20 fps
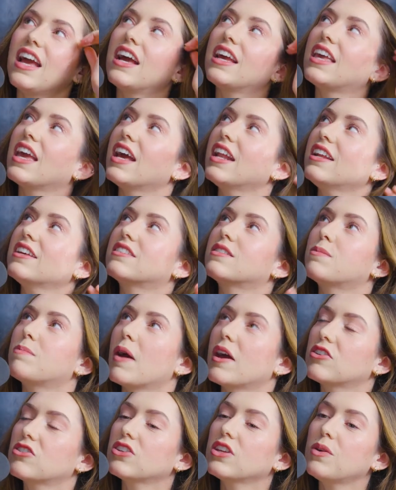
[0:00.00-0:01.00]
again,
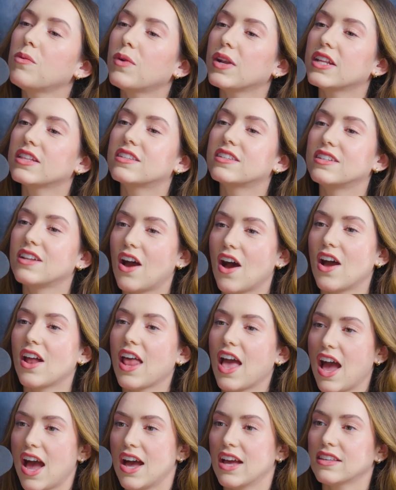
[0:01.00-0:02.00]
especially when it's not
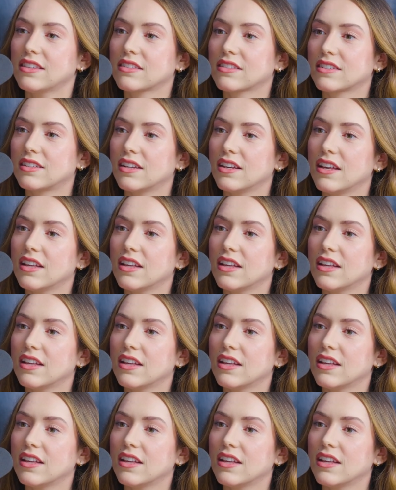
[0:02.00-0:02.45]
asked.